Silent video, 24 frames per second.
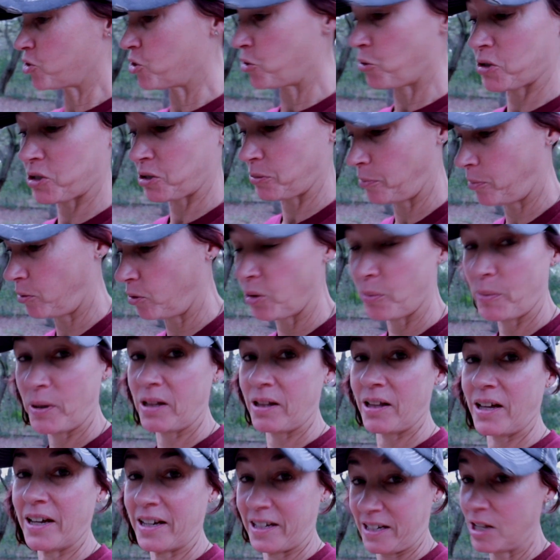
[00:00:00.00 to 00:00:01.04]
He wasn't pulling my
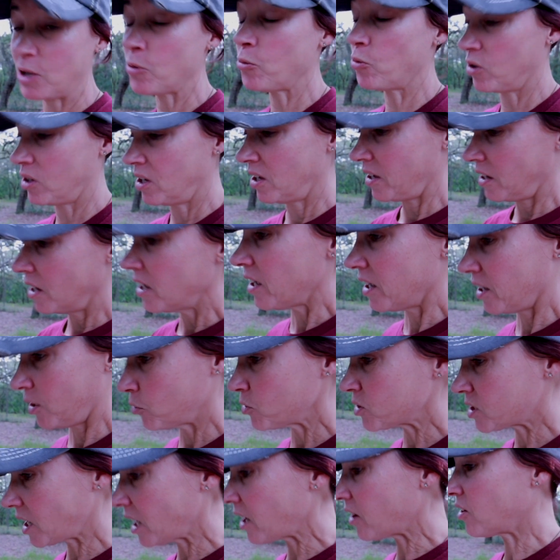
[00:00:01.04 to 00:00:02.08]
leg. And it
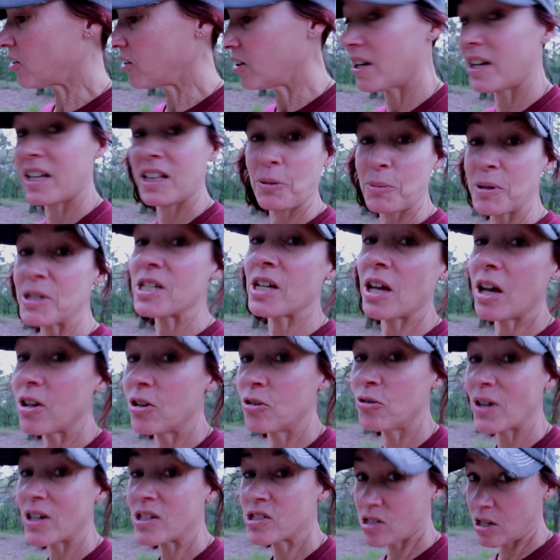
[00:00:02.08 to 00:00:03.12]
was there. And let me tell you,
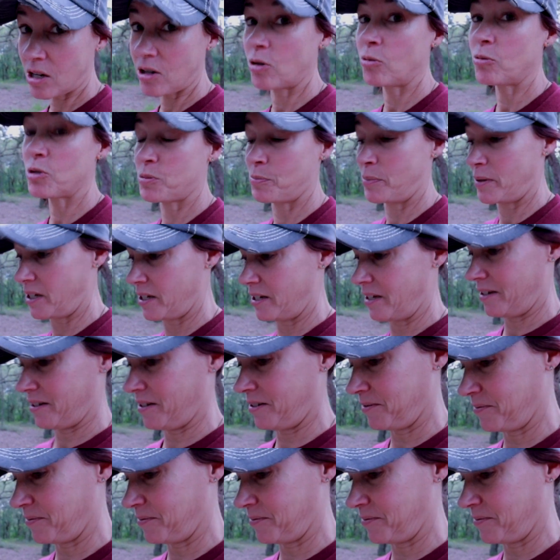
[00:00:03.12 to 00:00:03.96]
that sucker was big.